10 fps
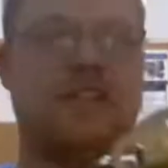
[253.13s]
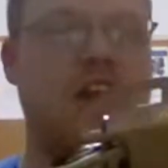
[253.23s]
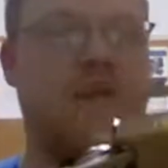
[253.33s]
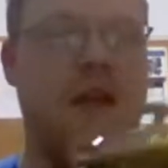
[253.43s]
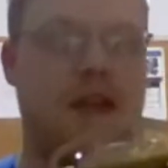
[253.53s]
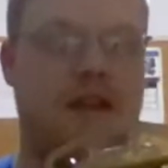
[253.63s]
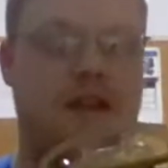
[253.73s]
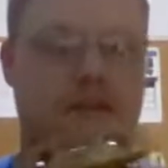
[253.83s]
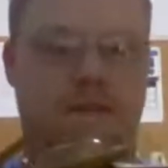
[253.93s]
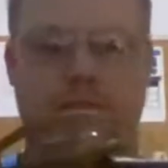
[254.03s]
is a good
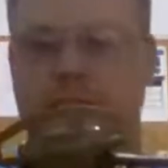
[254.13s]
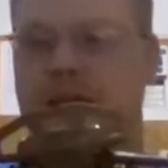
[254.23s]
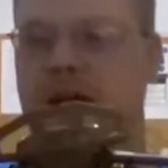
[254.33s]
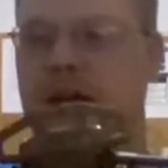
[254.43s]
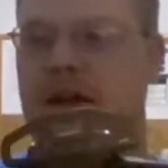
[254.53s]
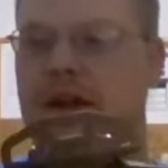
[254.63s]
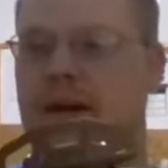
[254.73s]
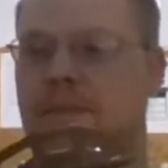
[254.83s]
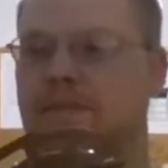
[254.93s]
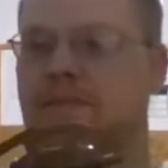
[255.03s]
thing. But
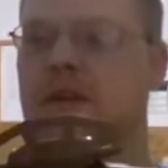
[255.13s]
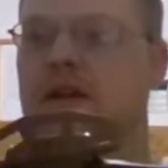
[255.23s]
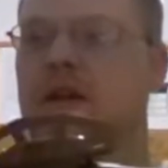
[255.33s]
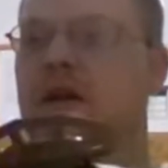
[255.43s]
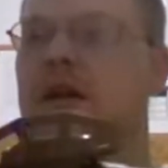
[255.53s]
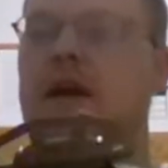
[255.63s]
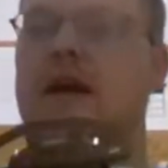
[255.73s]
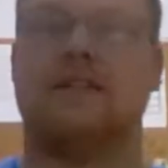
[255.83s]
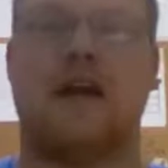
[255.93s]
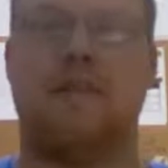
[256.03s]

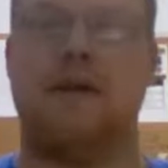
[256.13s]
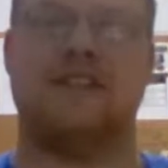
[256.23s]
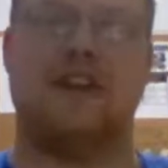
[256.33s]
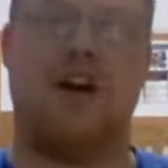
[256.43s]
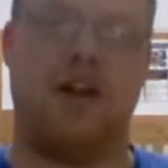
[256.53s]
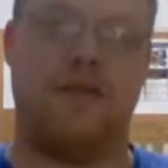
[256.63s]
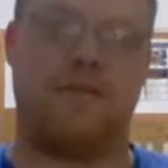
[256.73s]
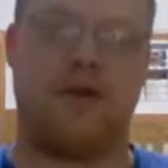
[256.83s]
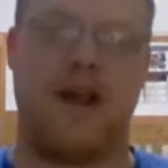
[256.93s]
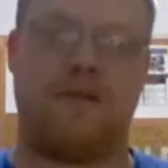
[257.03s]
it's all
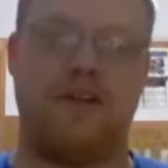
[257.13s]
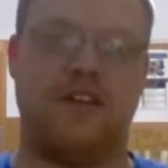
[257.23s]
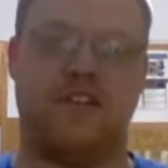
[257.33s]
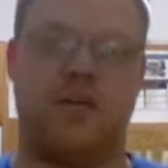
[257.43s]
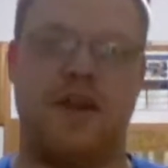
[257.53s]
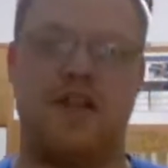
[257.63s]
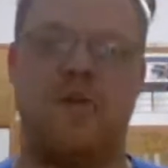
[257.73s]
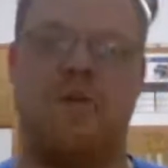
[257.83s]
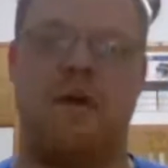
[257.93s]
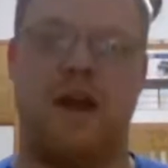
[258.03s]
of preference what
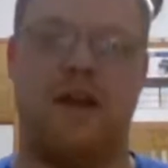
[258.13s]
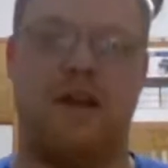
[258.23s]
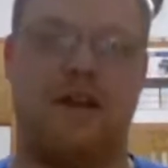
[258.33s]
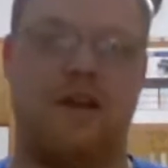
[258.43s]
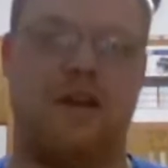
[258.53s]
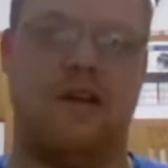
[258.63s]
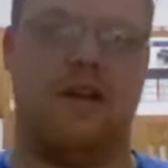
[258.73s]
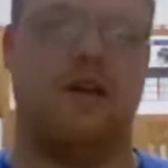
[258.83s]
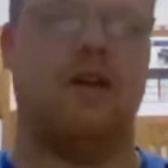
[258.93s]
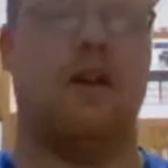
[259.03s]
you want.
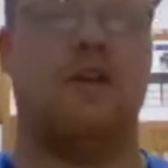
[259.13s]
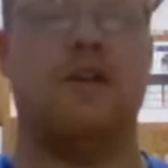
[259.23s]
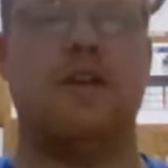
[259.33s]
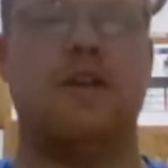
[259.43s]
You